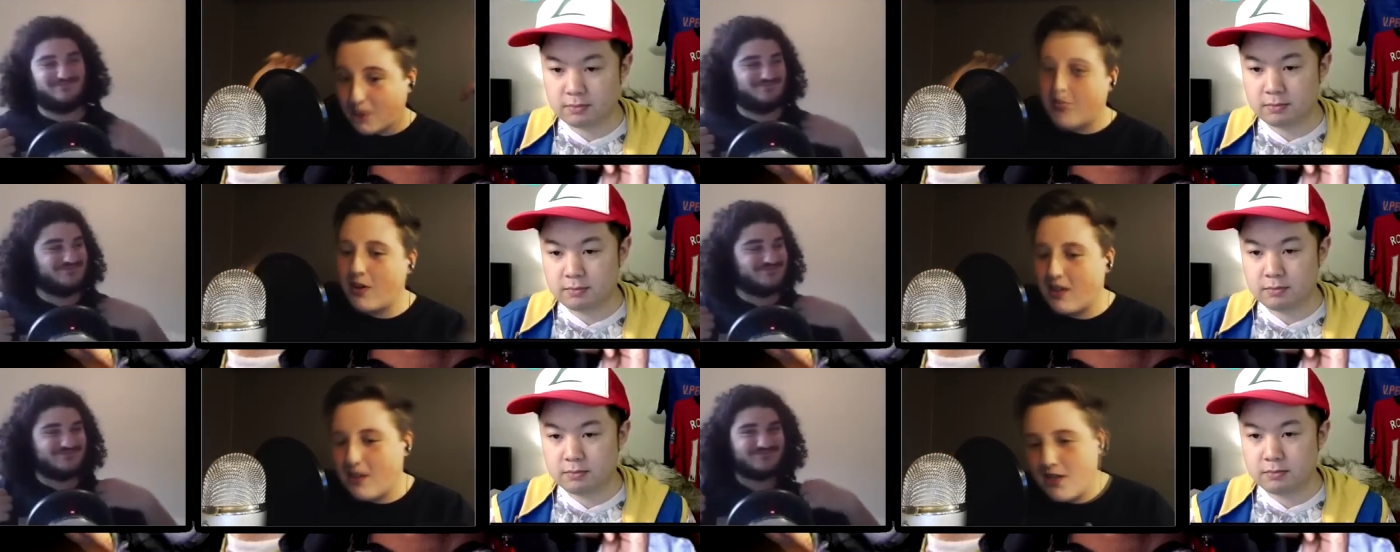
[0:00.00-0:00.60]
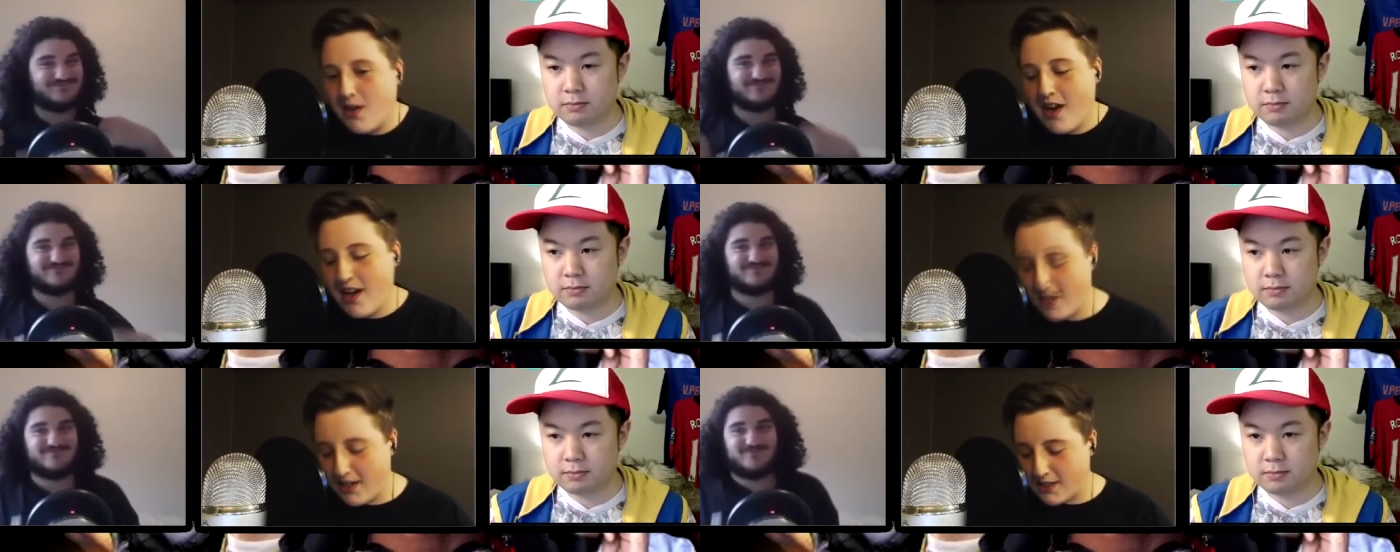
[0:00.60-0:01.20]
Speaker 1: control of De Marcos.
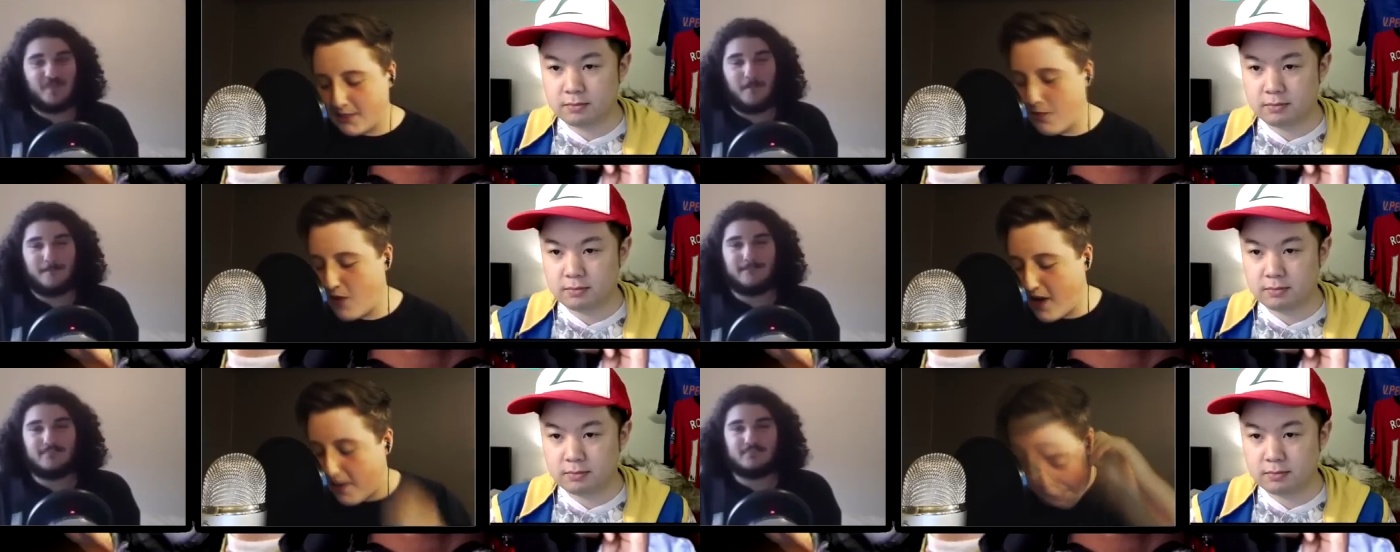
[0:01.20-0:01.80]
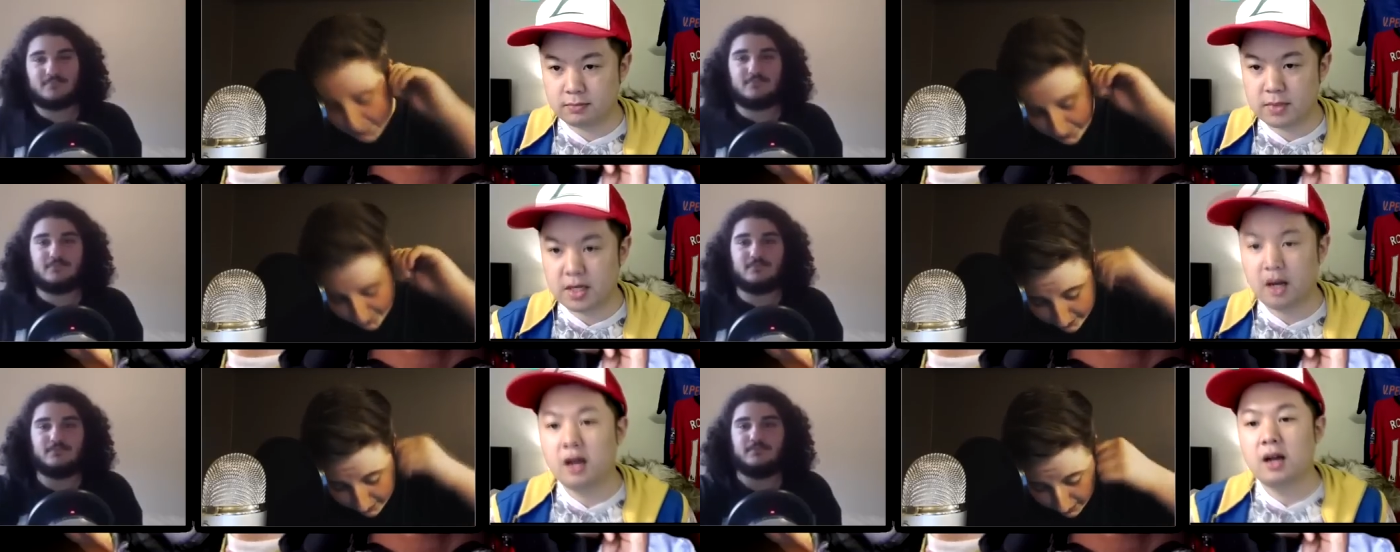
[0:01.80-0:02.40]
Go ahead and explain why.
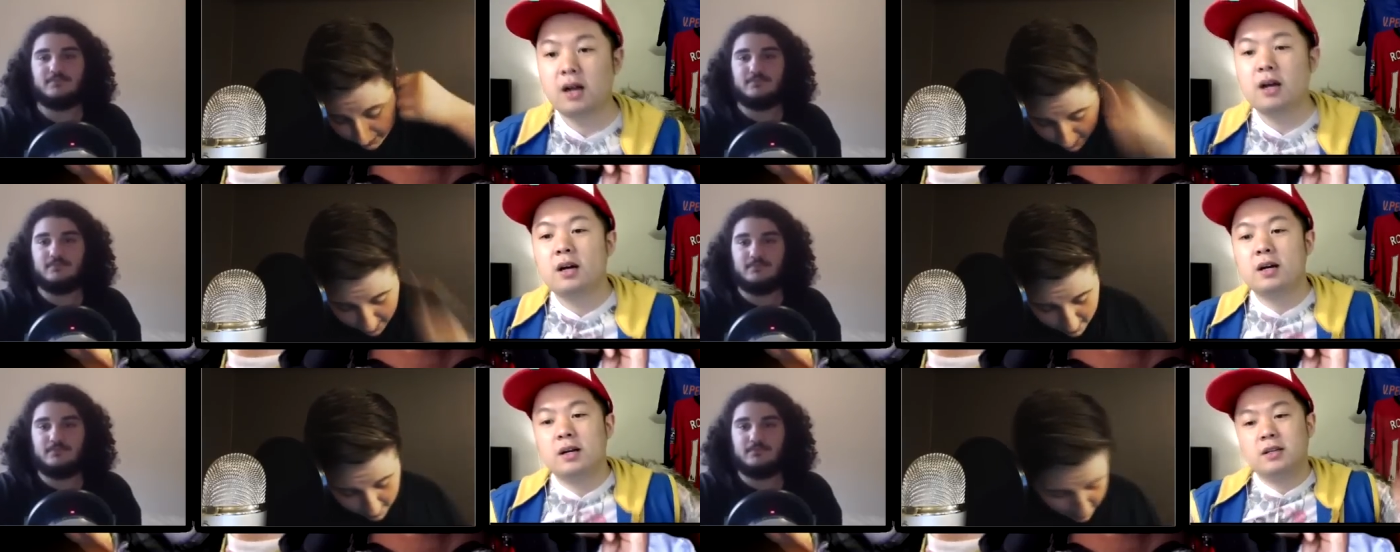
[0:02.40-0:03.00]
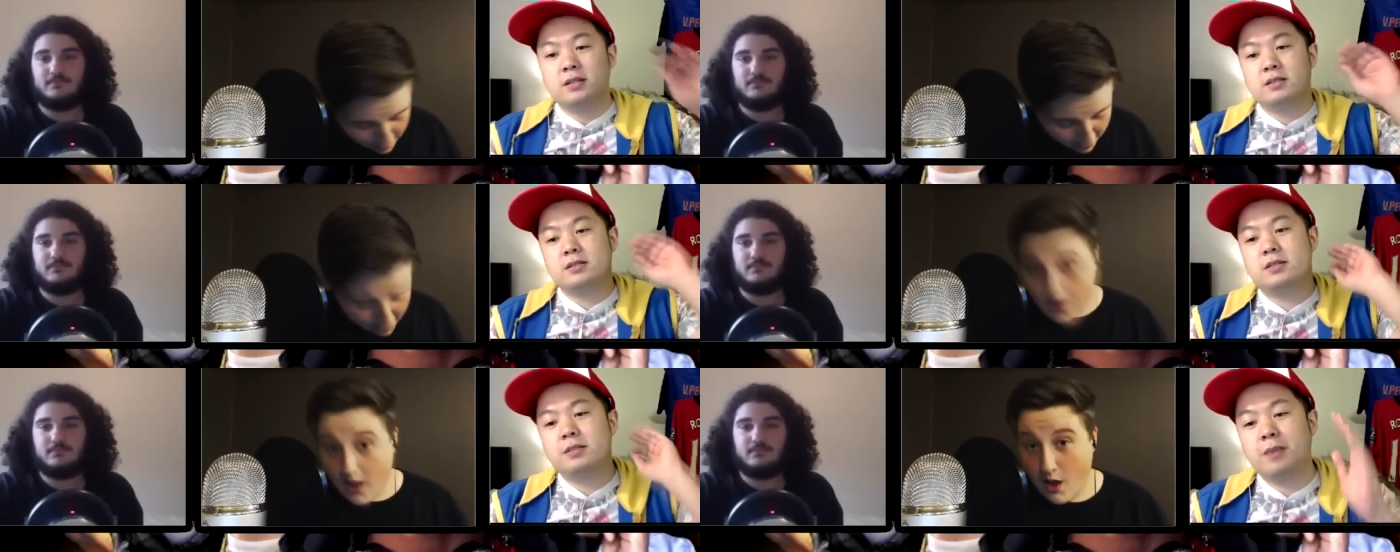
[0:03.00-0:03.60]

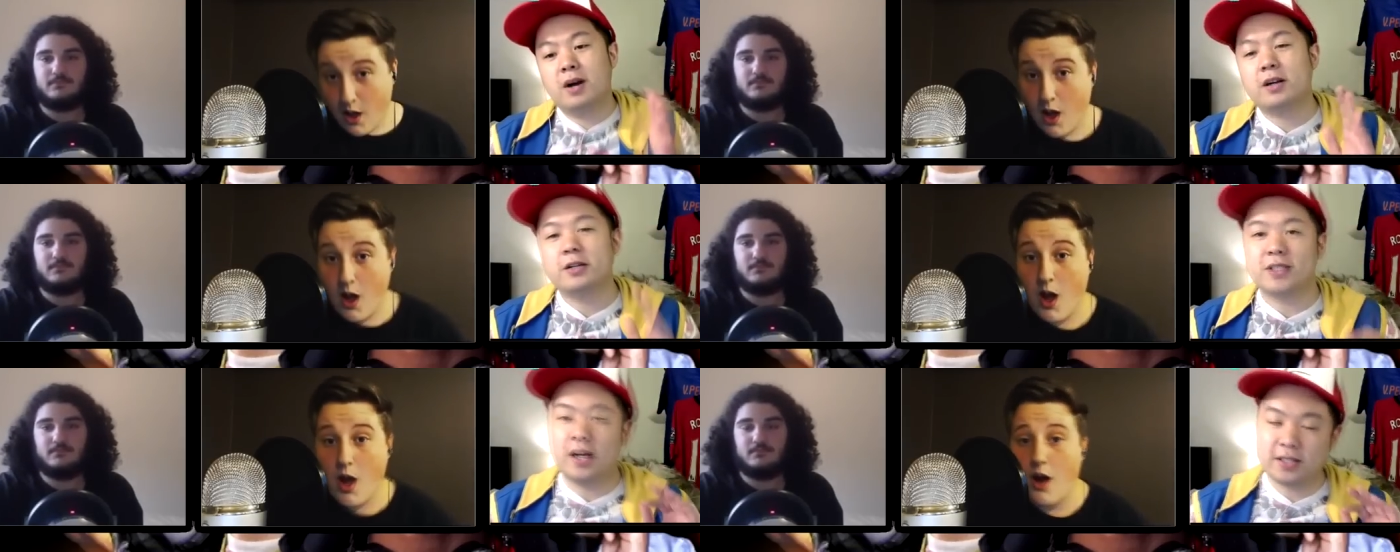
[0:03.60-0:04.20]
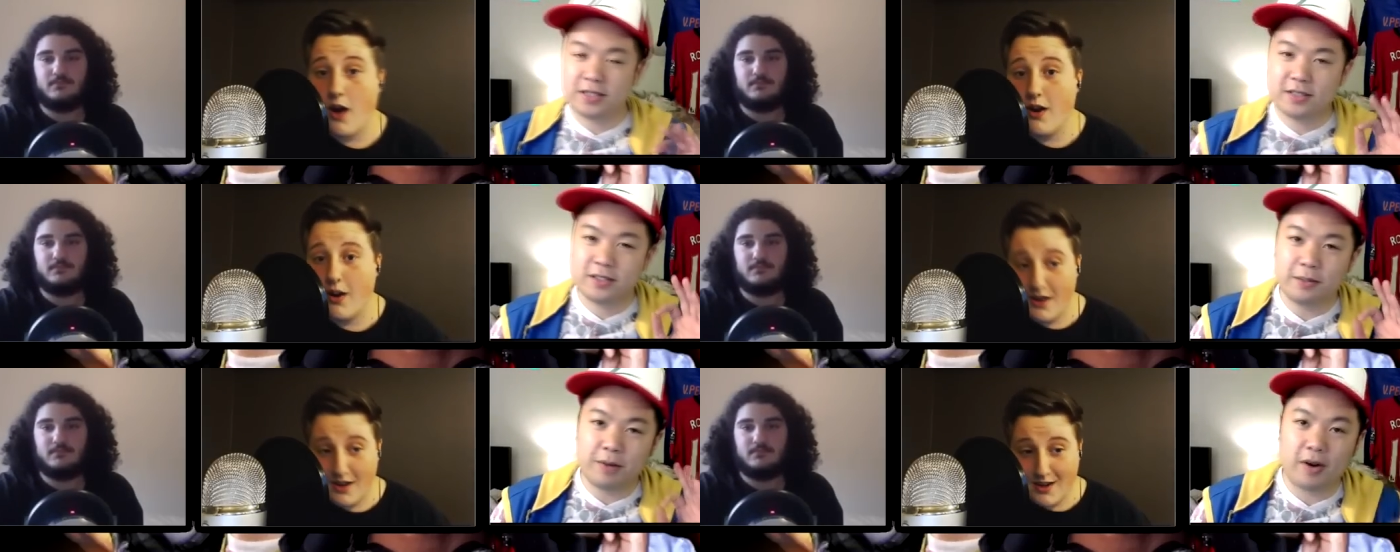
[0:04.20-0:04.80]
Speaker 2: De Marcos, Óscar
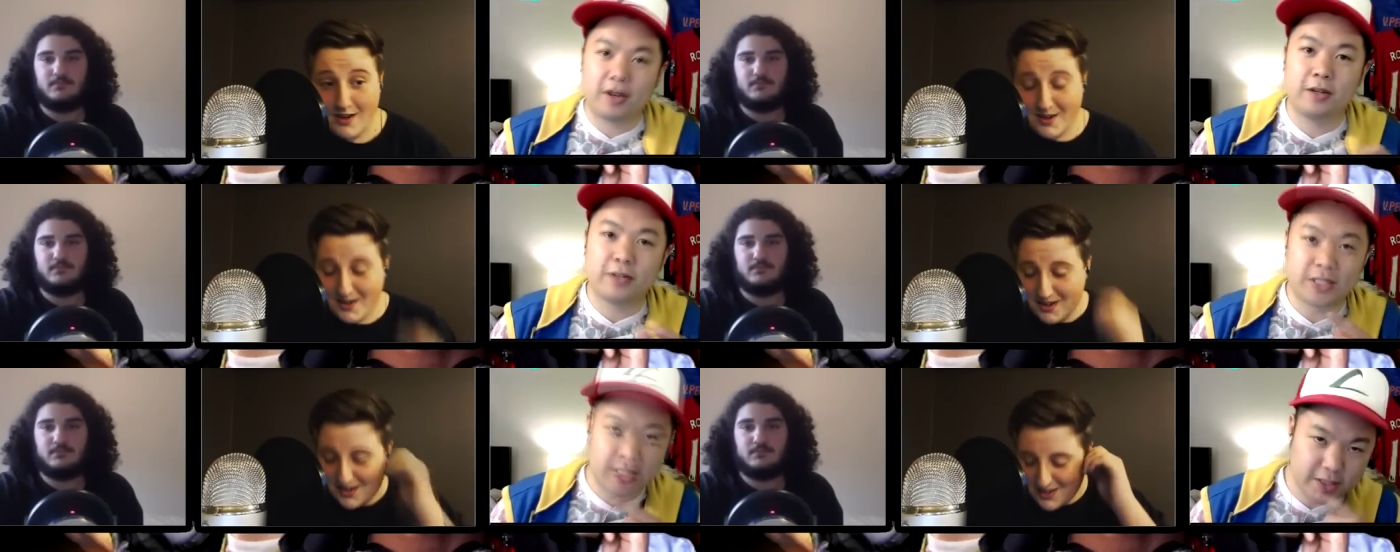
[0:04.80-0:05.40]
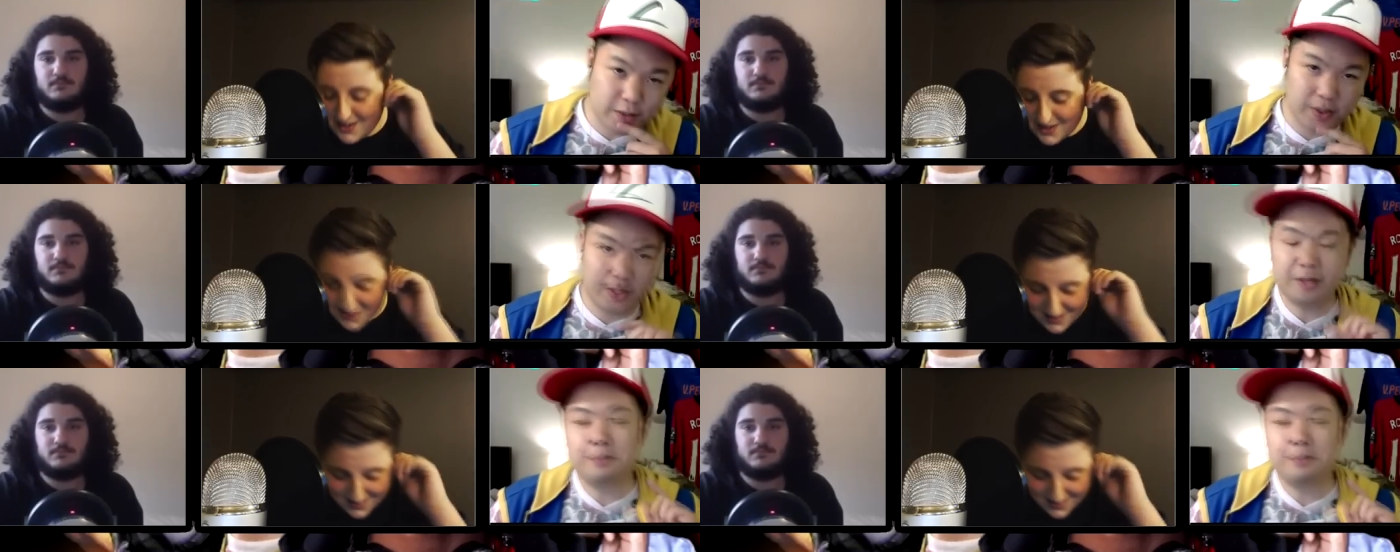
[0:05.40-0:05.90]
de Marcos is one of the